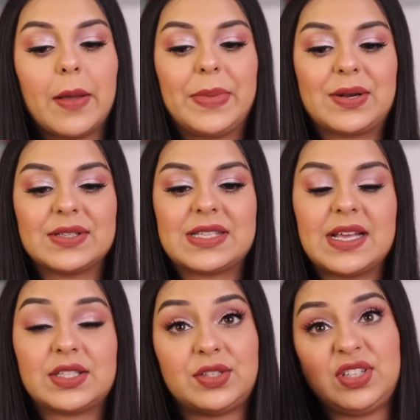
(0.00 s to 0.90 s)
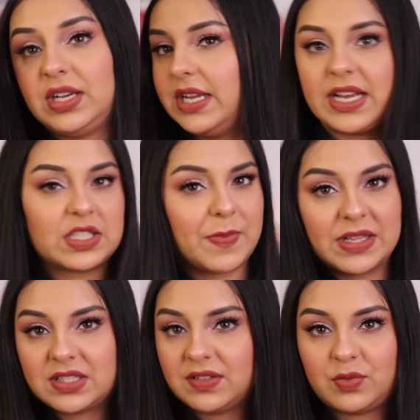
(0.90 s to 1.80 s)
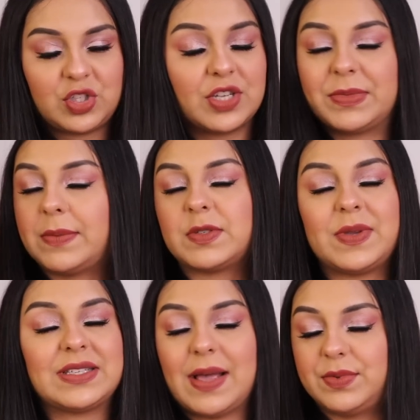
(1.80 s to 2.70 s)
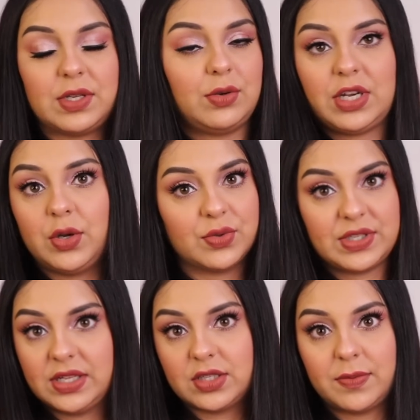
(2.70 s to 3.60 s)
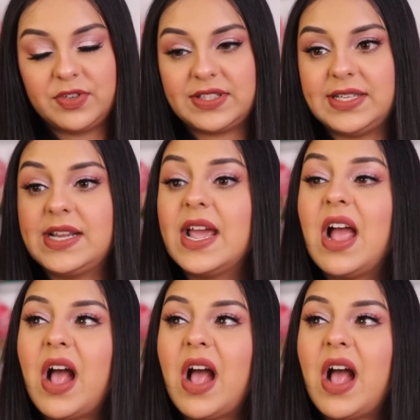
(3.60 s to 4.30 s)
Because there's really expensive, which sometimes makes absolutely no sense, obviously.